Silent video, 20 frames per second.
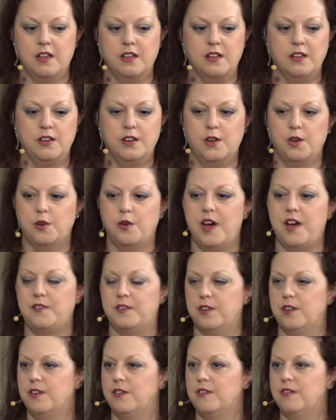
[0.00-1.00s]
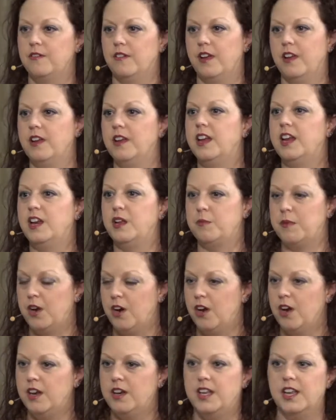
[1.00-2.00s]
you know, after getting
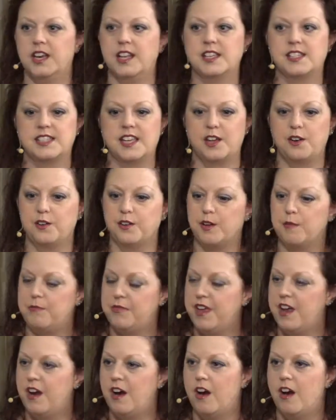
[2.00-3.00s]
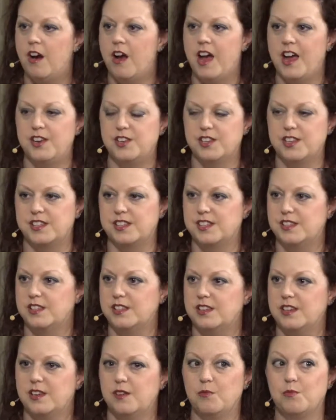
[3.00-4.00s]
married, getting settled up there, I
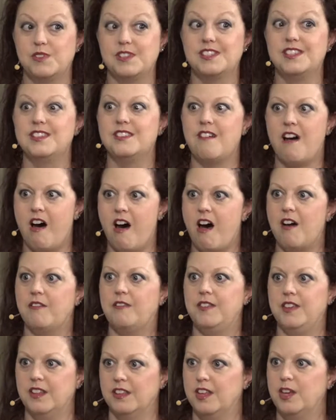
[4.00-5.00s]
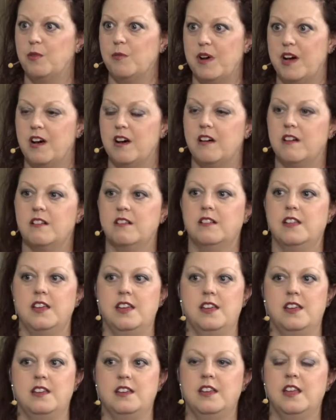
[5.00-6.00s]
just was not feeling well,
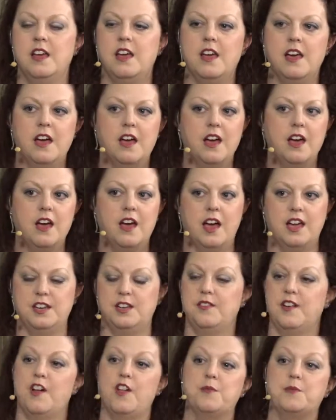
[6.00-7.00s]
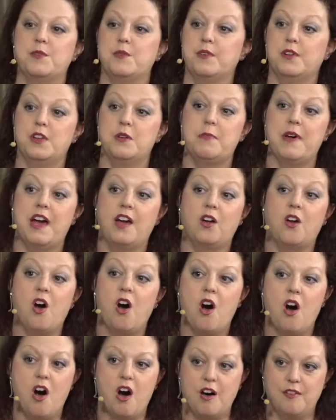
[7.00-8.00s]
and I developed a really bad
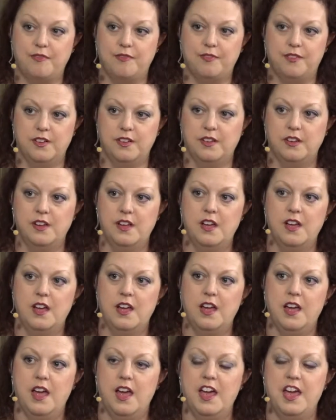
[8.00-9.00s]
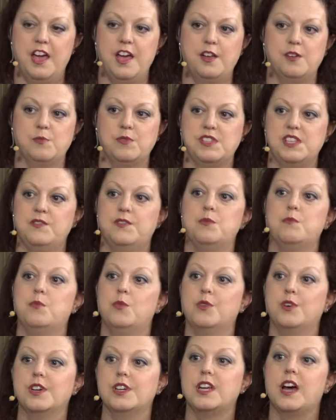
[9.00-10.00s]
cough and was even
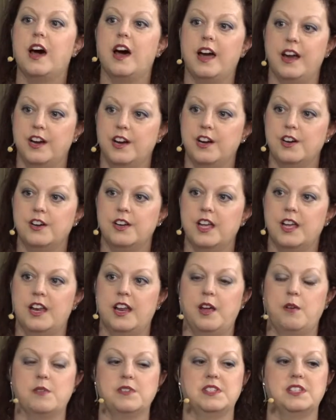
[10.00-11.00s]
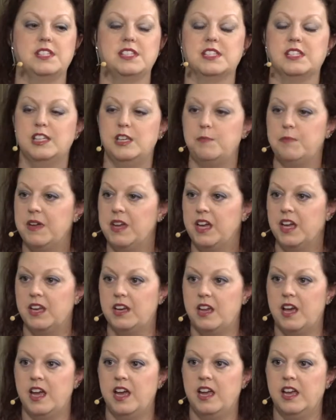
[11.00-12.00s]
more tired, and I wasn't sleeping at
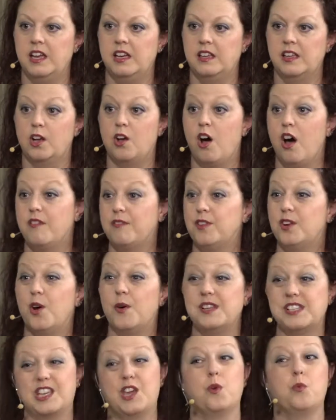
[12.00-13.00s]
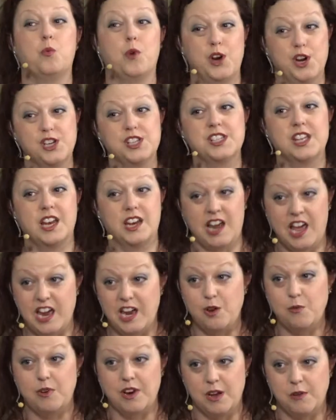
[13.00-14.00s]
night, and the cough would always get worse at
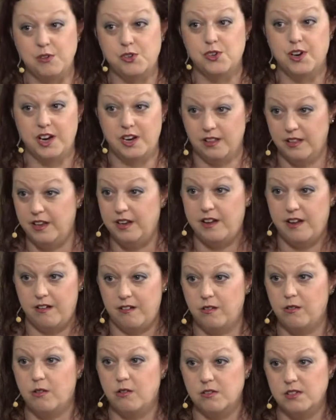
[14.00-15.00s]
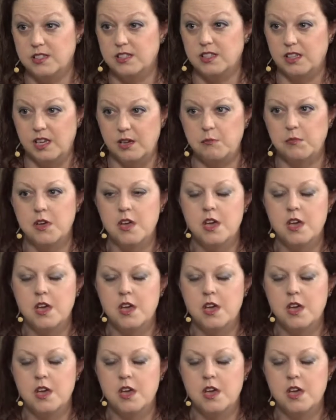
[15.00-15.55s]
night when I would try to lay down and go to sleep.